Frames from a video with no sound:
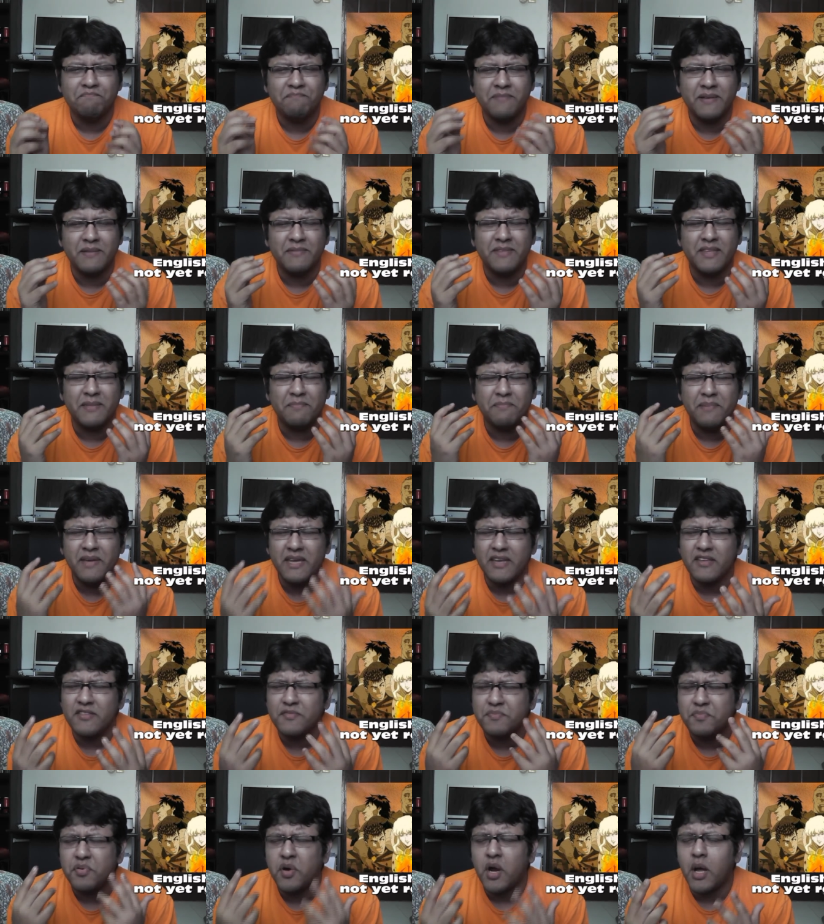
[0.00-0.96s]
But the
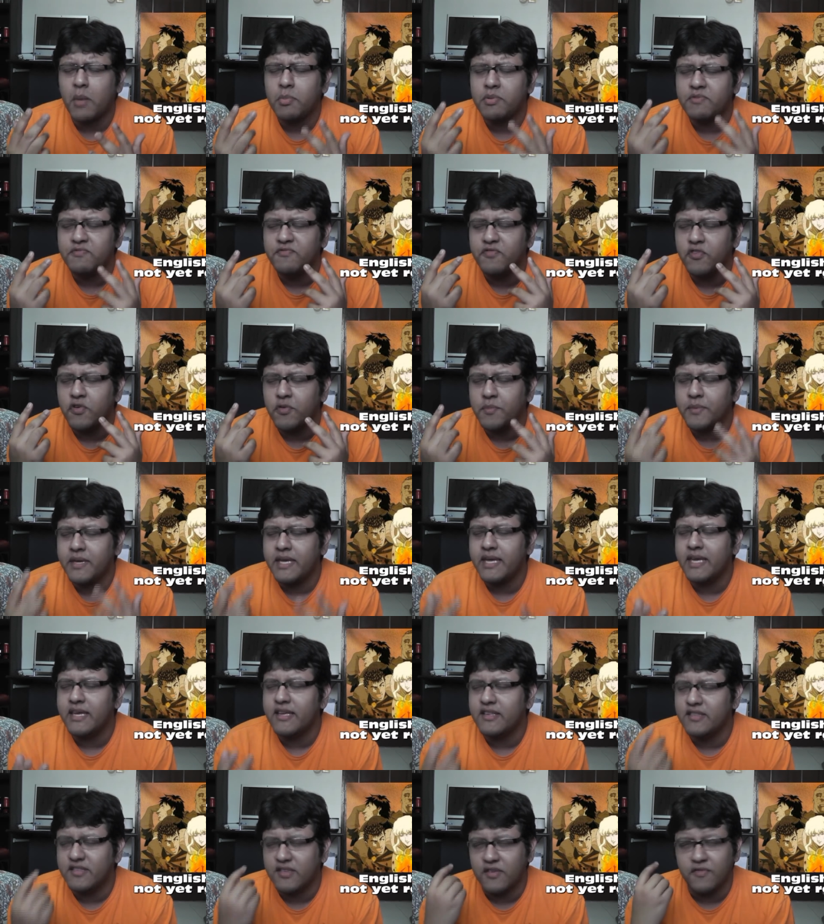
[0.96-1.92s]
biggest problem for
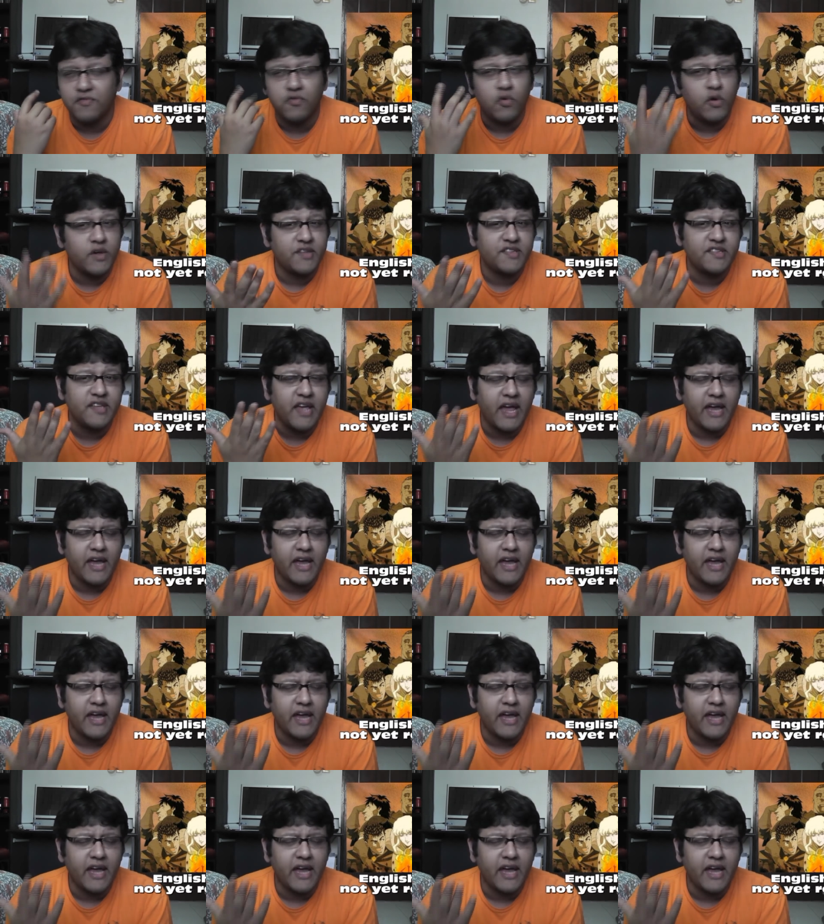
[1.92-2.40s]
me is the voice